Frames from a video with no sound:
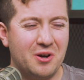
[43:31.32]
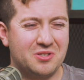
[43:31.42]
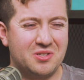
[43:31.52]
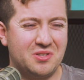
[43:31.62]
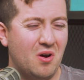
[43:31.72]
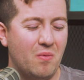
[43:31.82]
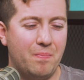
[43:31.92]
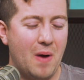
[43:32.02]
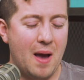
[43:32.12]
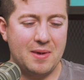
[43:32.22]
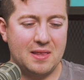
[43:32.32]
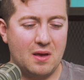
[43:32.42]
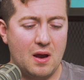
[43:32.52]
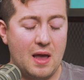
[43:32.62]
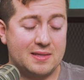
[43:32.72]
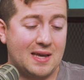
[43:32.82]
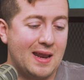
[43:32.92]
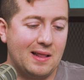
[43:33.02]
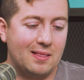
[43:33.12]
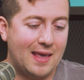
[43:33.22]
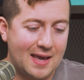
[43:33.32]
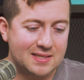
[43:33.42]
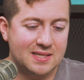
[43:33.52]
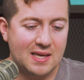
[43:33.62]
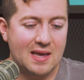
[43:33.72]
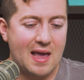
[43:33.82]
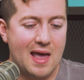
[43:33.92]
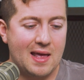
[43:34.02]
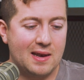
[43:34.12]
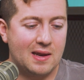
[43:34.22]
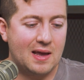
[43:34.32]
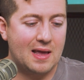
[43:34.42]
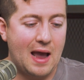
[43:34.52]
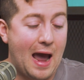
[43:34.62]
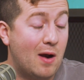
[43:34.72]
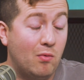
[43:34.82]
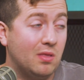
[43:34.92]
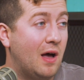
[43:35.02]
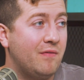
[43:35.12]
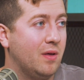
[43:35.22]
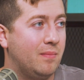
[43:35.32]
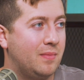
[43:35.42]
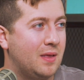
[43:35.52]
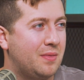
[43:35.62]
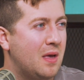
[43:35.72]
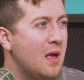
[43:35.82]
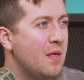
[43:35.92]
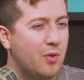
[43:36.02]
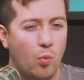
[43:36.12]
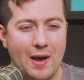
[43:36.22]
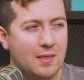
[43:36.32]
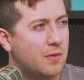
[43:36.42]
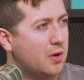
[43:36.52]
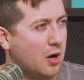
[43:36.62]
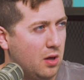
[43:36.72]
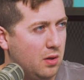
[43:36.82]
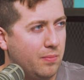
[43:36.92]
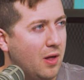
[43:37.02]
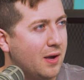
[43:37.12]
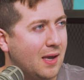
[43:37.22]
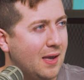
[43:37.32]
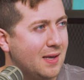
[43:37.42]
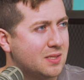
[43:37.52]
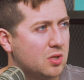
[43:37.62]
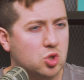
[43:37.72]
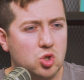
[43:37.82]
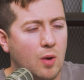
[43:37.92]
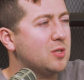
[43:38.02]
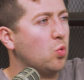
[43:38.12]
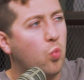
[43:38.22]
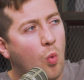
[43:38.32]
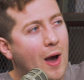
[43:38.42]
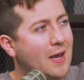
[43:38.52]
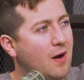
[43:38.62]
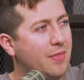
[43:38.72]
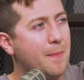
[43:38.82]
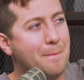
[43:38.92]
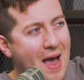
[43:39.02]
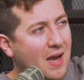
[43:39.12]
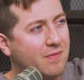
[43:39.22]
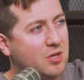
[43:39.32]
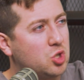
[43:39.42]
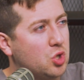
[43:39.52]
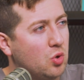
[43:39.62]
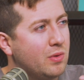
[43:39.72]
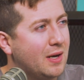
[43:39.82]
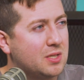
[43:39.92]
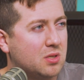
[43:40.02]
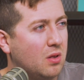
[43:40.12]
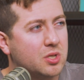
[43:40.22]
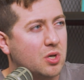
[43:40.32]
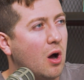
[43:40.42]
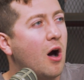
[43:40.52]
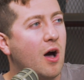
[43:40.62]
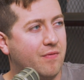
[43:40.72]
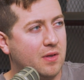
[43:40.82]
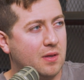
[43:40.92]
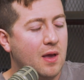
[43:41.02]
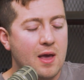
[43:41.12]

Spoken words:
It's kind of lazy, and I don't love them. The way that the color blocking is, there's so much white on the back of the shoe that it just looks off. It